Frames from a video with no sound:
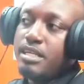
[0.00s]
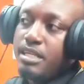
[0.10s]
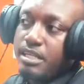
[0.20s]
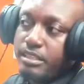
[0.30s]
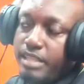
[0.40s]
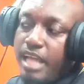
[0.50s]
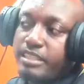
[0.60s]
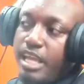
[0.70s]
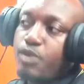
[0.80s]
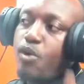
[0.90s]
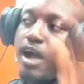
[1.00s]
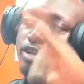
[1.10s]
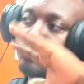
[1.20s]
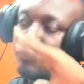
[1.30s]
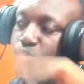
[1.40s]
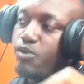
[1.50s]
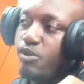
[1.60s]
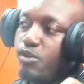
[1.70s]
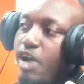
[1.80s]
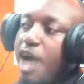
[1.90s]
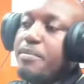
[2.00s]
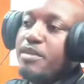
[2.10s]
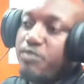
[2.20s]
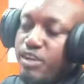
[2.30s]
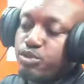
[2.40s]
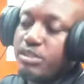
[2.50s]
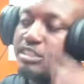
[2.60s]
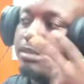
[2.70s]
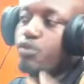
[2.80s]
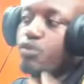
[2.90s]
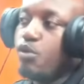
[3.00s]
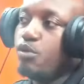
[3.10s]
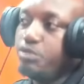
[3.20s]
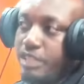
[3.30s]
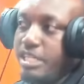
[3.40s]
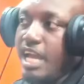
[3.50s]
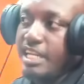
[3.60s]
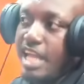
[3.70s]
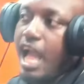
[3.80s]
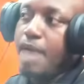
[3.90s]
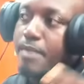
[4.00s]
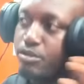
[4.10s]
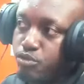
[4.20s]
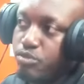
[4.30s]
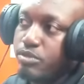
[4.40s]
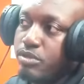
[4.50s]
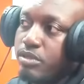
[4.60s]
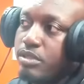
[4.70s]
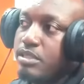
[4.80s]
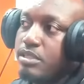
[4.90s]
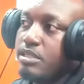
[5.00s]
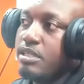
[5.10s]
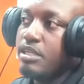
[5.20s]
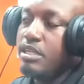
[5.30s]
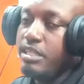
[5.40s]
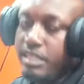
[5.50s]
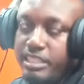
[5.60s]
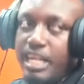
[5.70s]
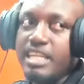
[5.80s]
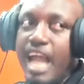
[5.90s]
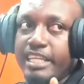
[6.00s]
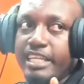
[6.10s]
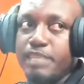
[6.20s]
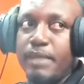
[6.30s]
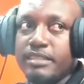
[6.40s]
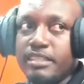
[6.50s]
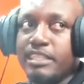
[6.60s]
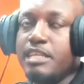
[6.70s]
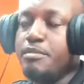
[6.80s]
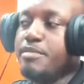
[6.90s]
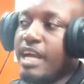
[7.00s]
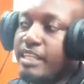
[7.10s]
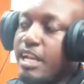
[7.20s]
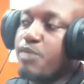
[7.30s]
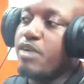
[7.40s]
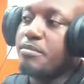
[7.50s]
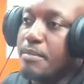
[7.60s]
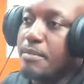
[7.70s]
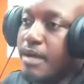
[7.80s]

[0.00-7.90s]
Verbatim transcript: Set echo has to folk no. I'm penny for us when it team nkonko train near the amaso. Yeah. Initially na yedin but you see the bibia da na kwem kama.